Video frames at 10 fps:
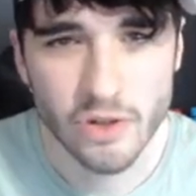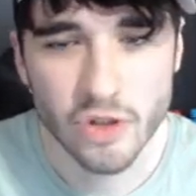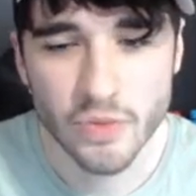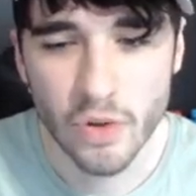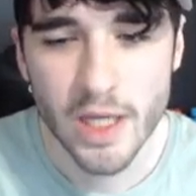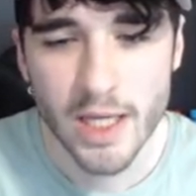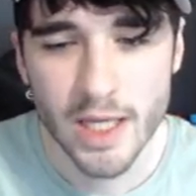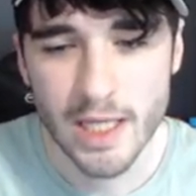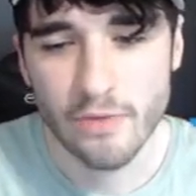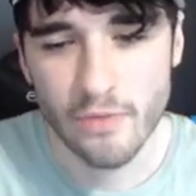Ultra Ball,
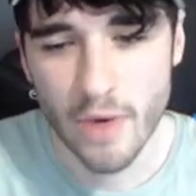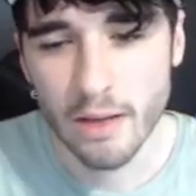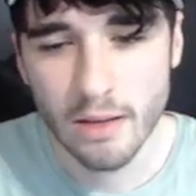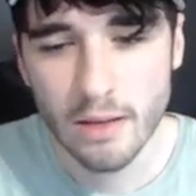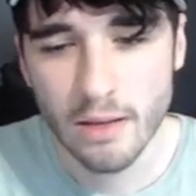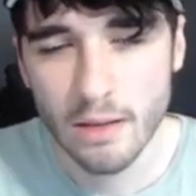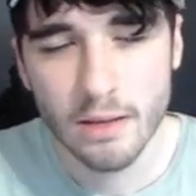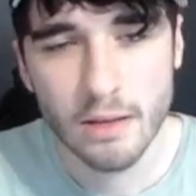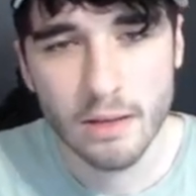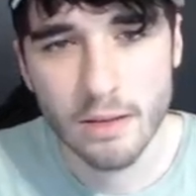he will
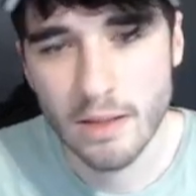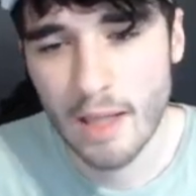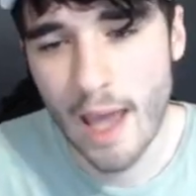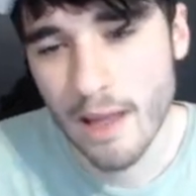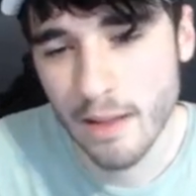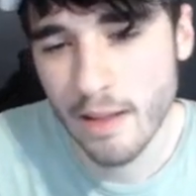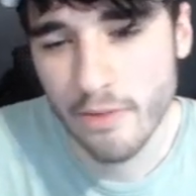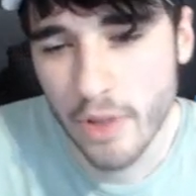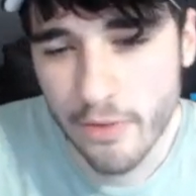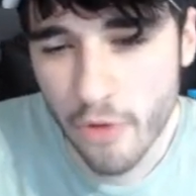get in. He,
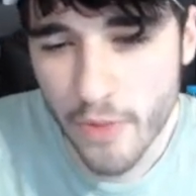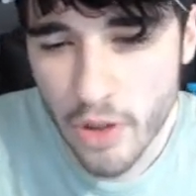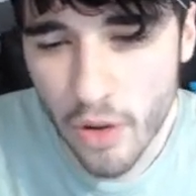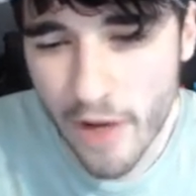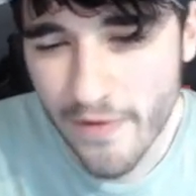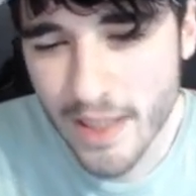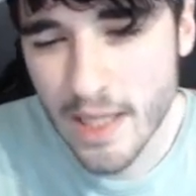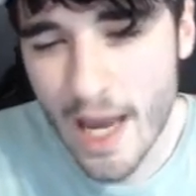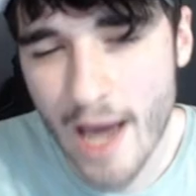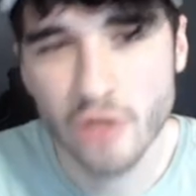he will be caught. I think
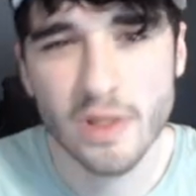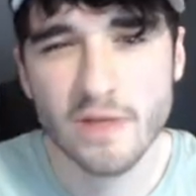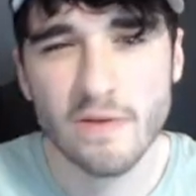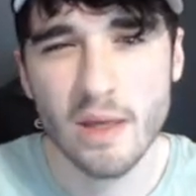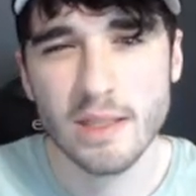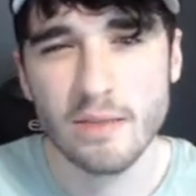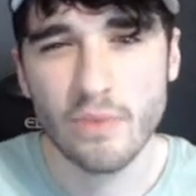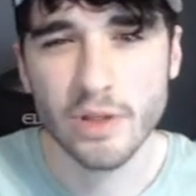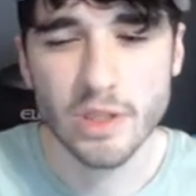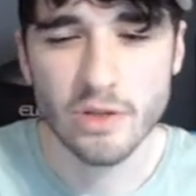his catch rate is
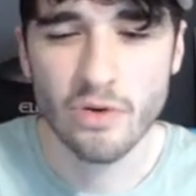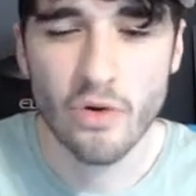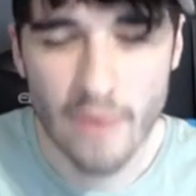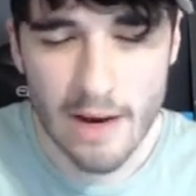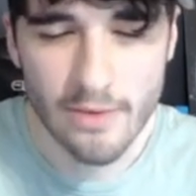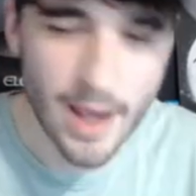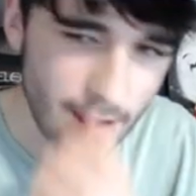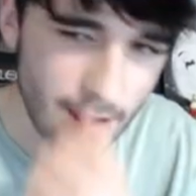13.2 all around that